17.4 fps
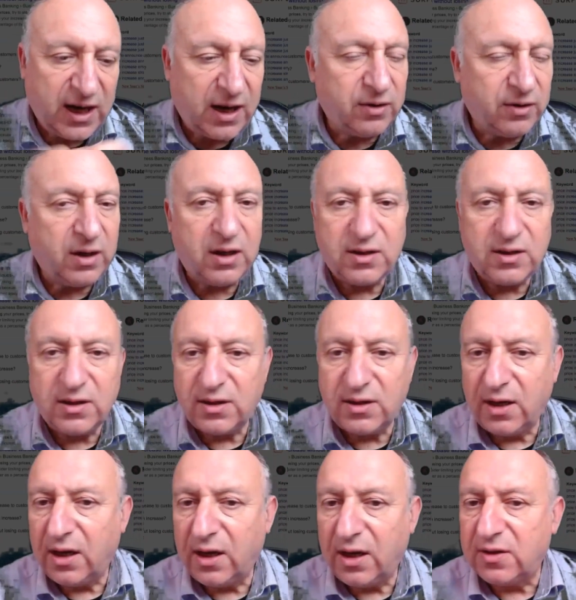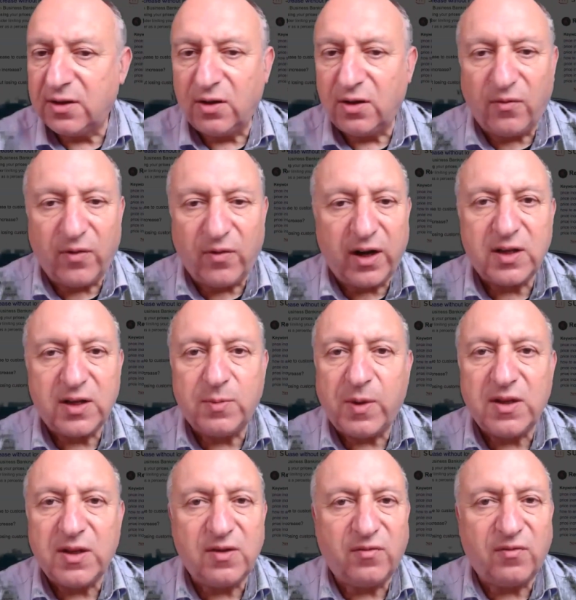It's it's not very
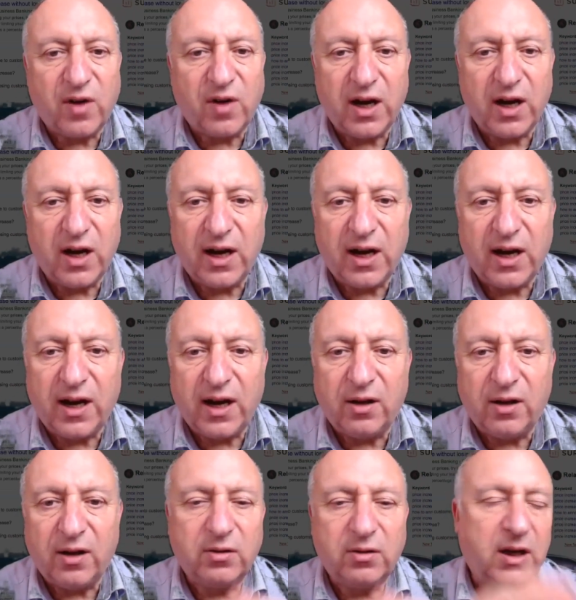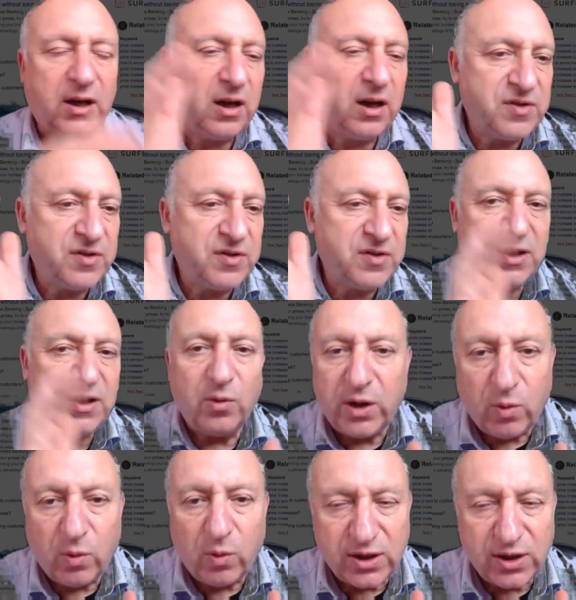expensive right now. Uh, obviously I don't know when you're watching
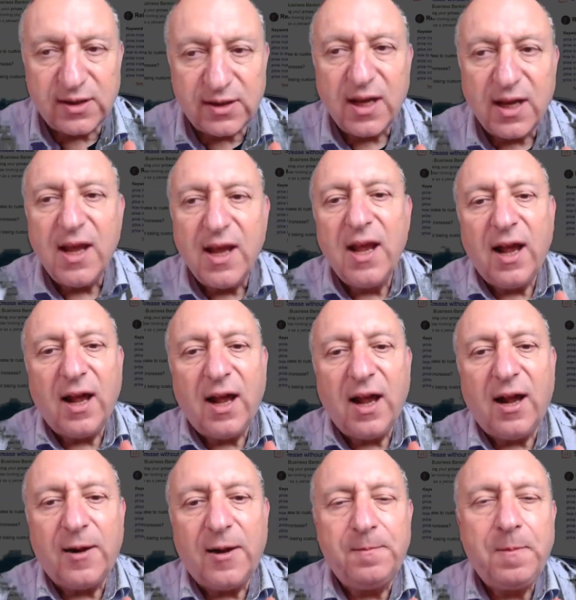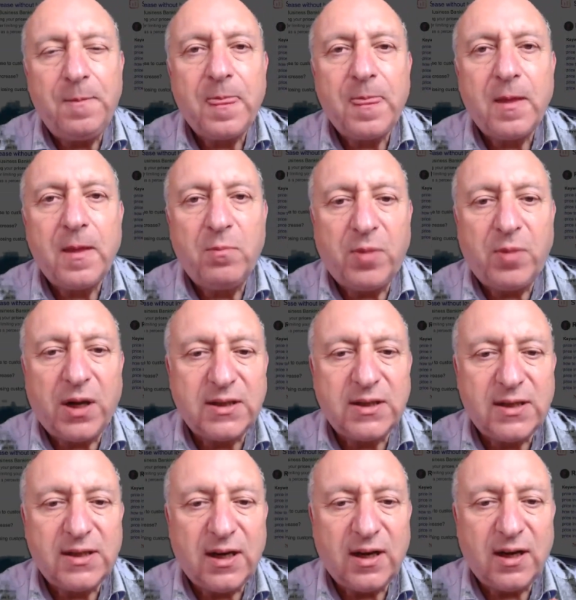this, um but
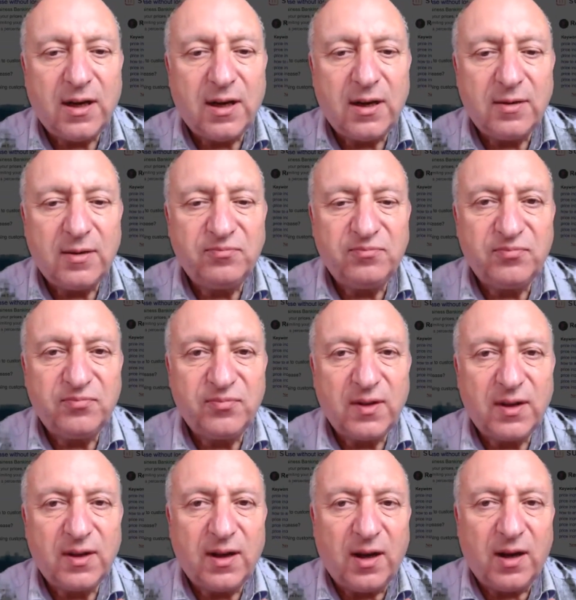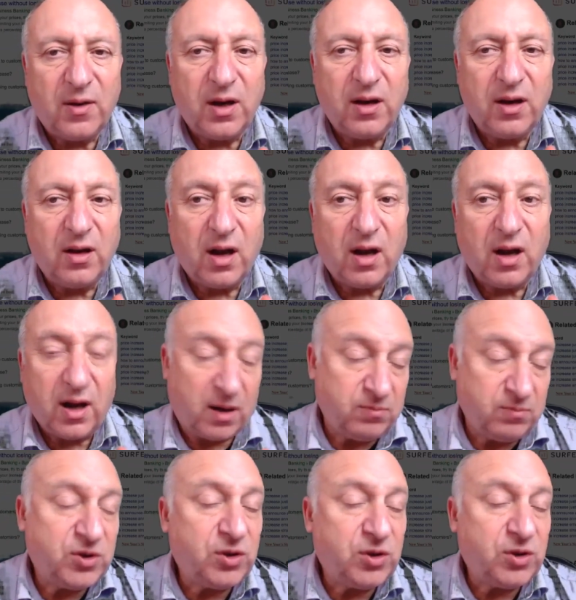uh, uh I'm
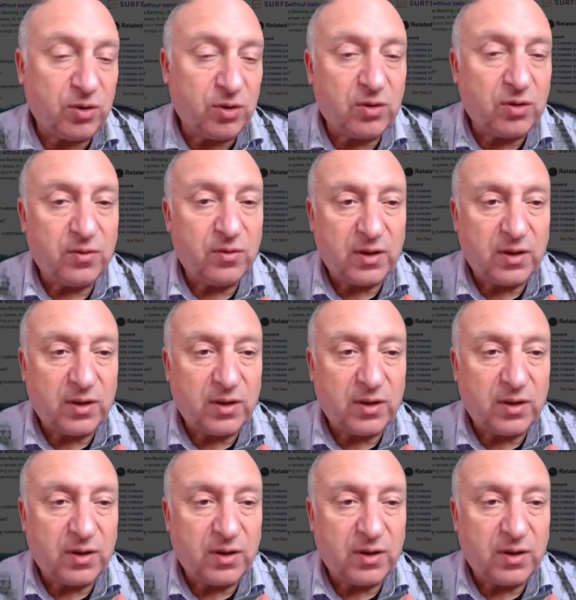sure that,